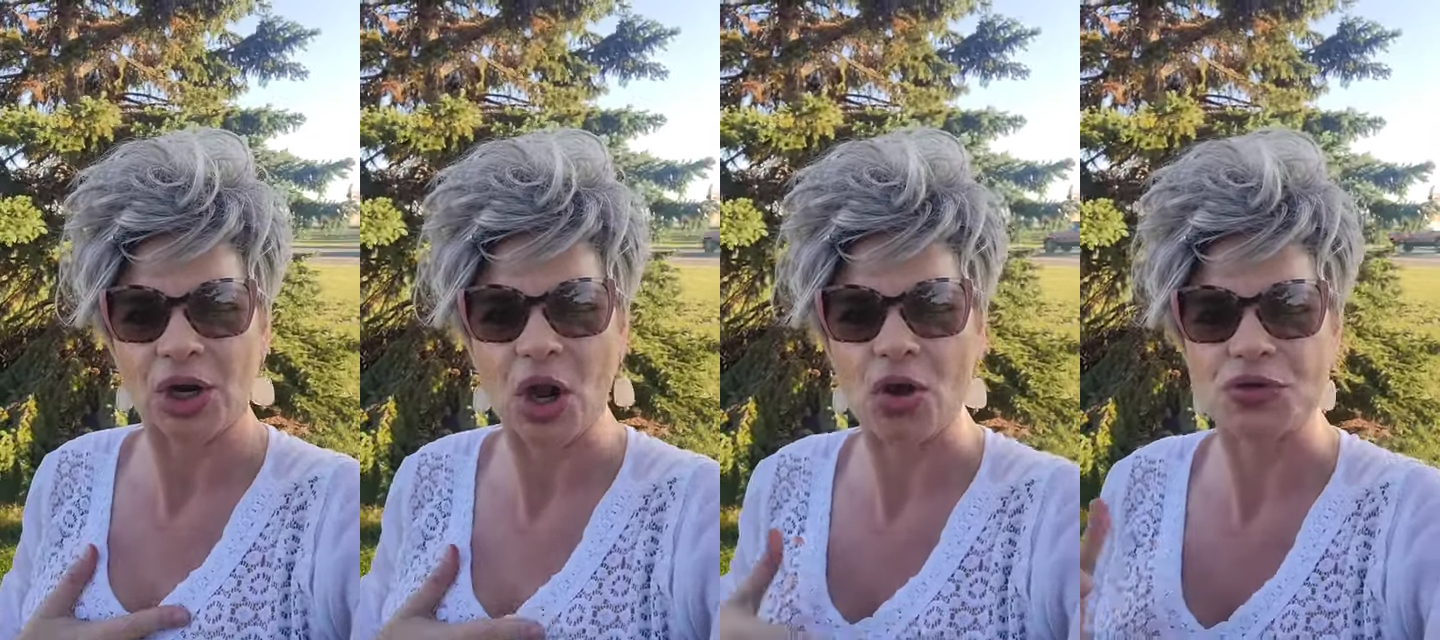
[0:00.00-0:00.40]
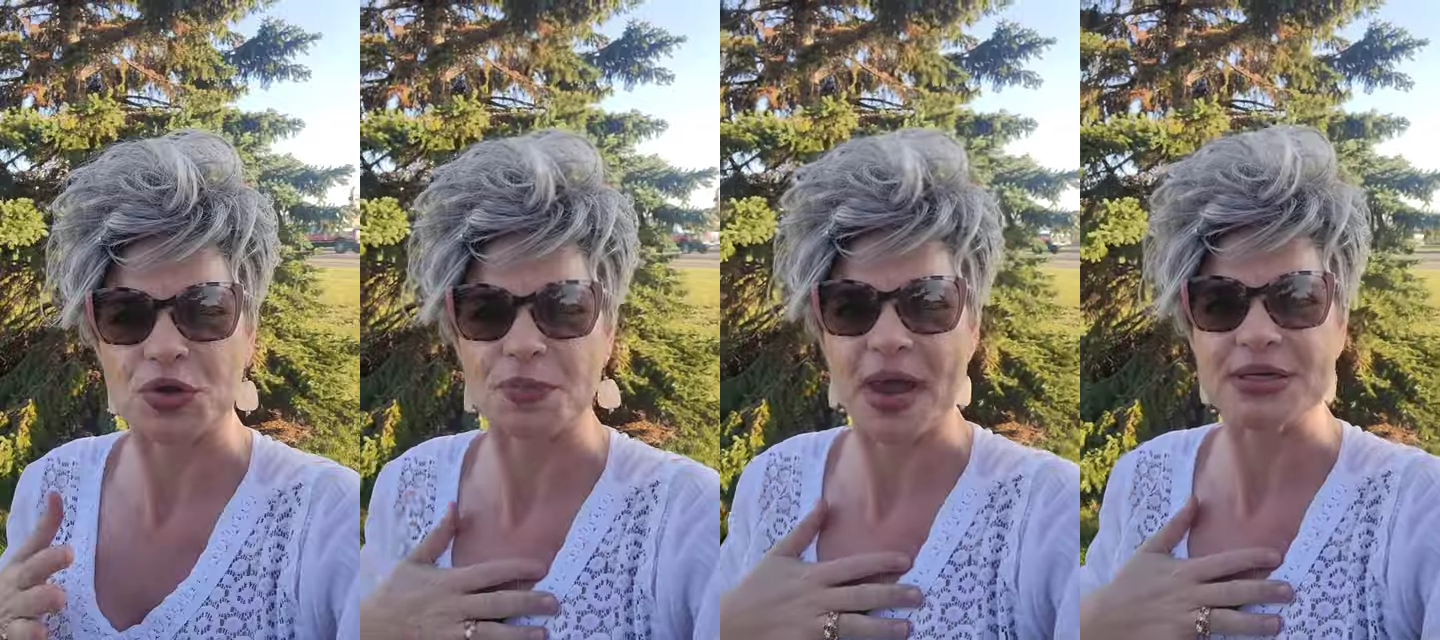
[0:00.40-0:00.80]
goes
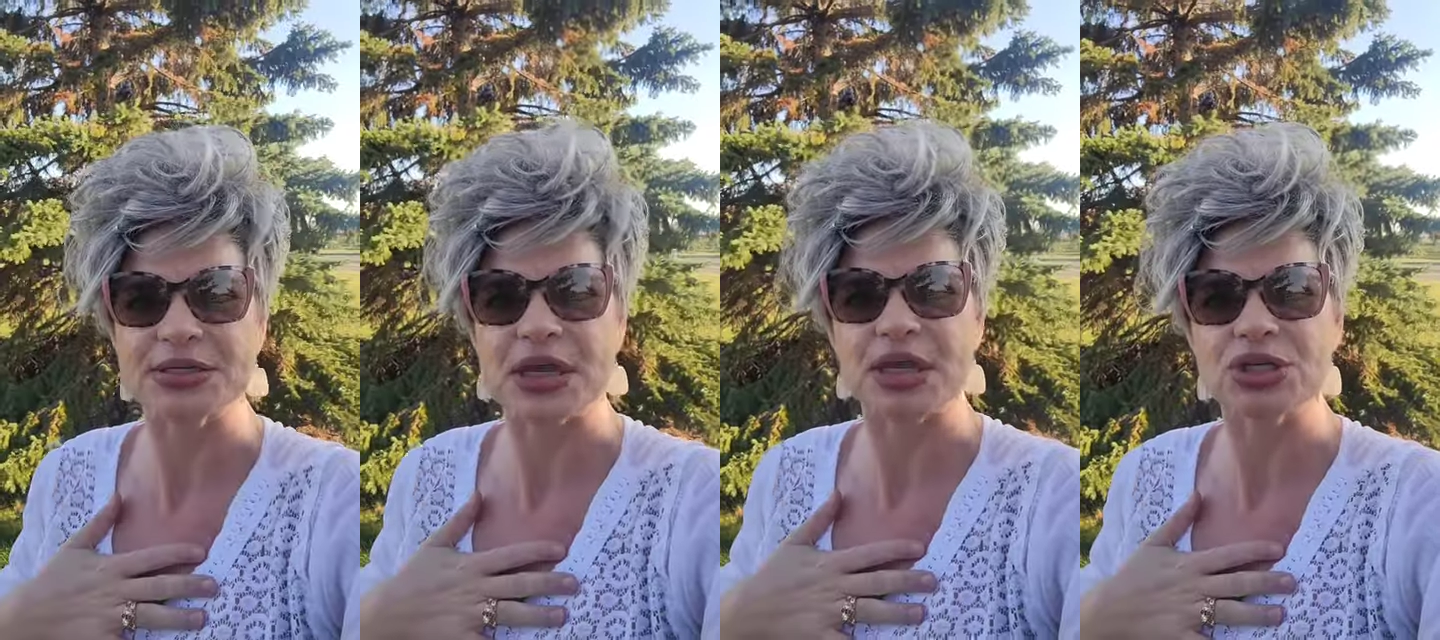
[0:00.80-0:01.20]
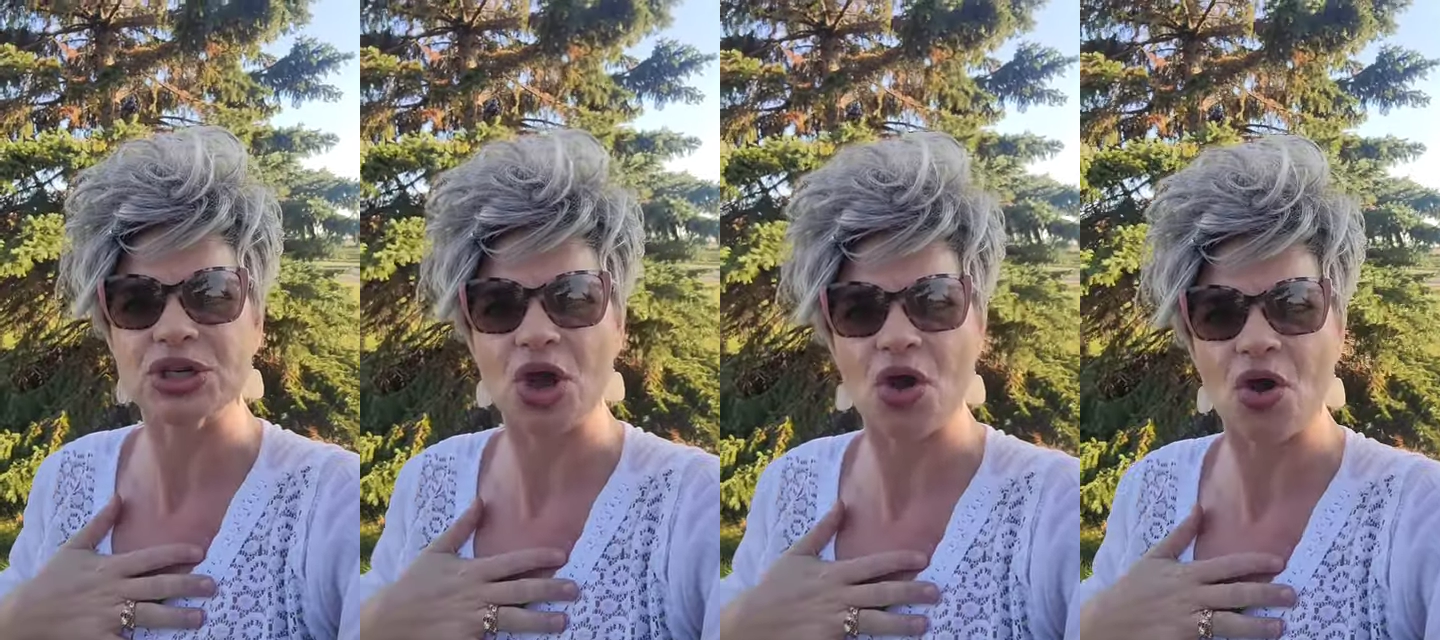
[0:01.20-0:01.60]
with my skin
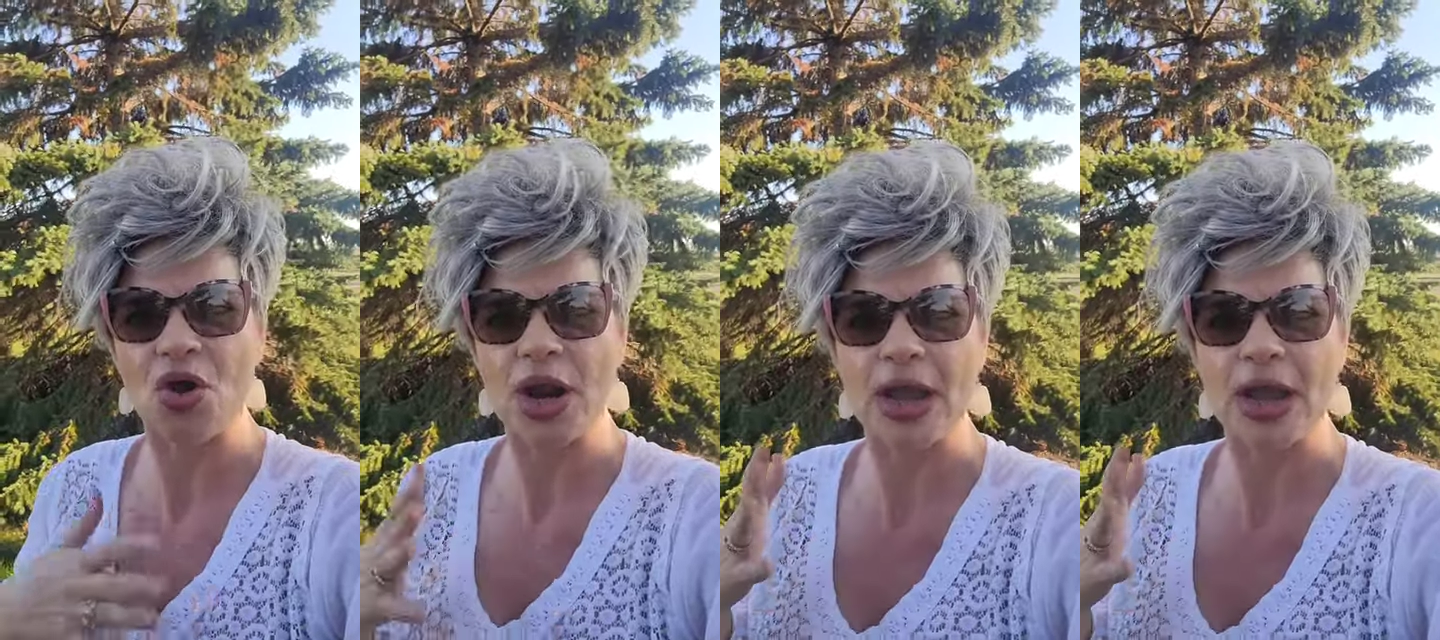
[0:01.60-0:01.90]
tone.